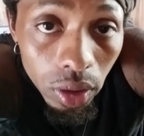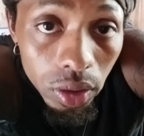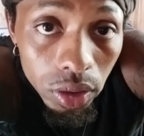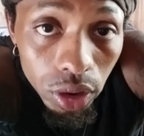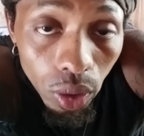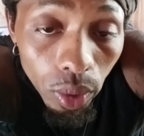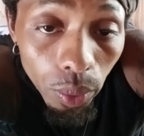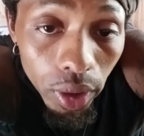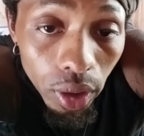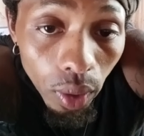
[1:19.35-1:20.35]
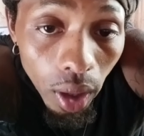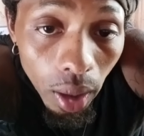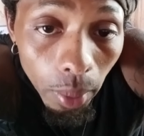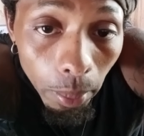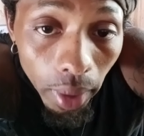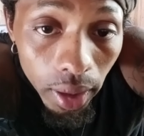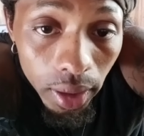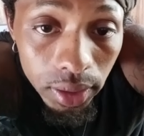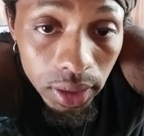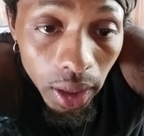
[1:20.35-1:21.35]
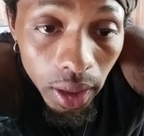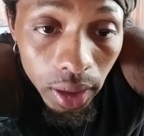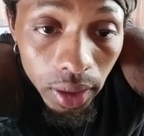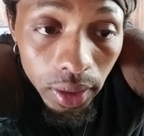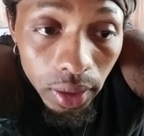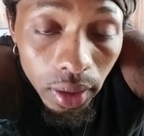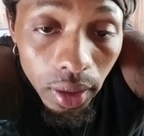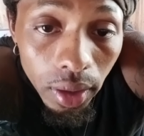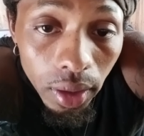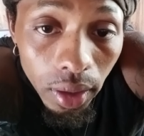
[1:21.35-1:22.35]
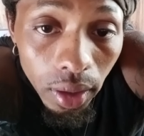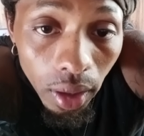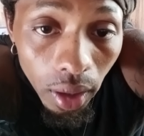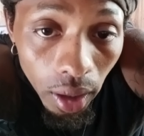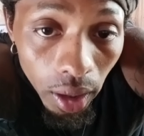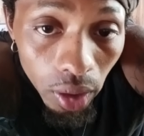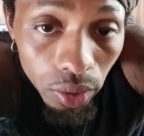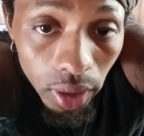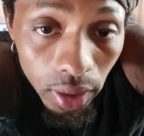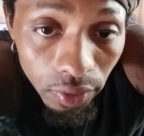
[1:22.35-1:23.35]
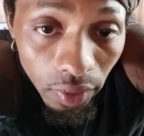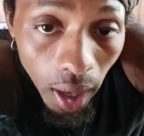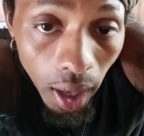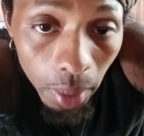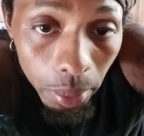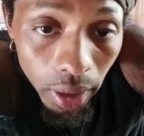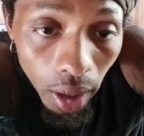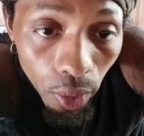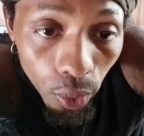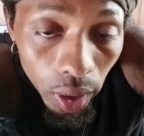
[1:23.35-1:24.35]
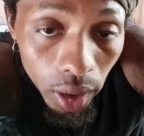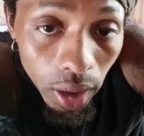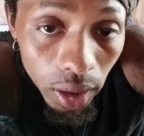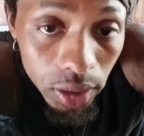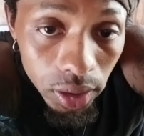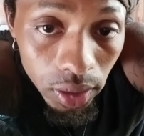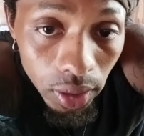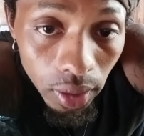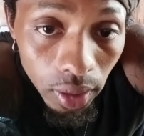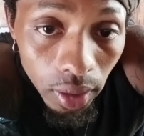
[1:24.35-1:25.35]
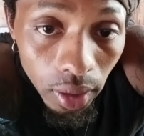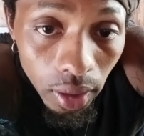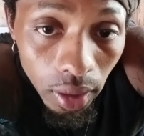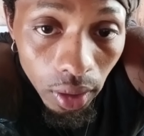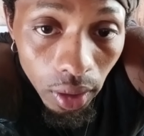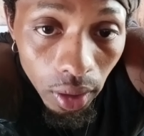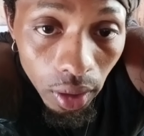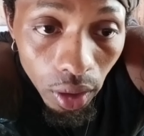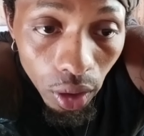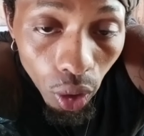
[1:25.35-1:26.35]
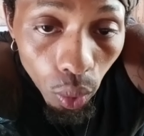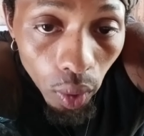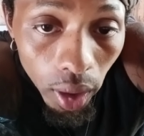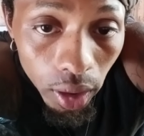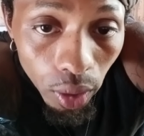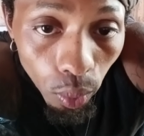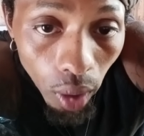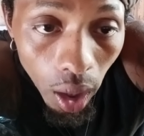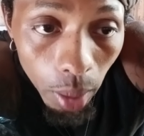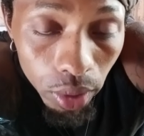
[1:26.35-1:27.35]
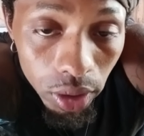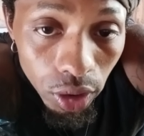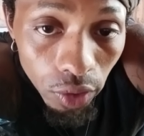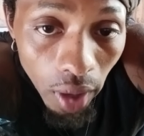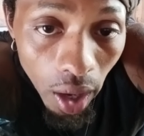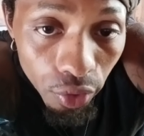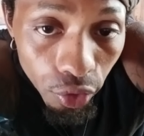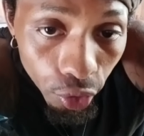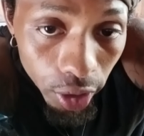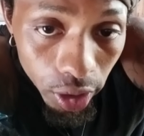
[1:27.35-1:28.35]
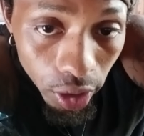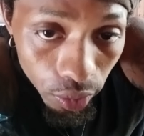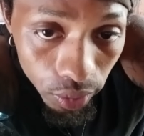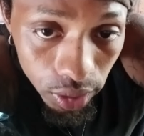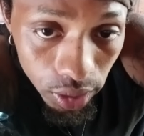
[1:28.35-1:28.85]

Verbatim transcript: So when we know how to maintain a healthy vibe in our radiation, no one can rob us of our free currency.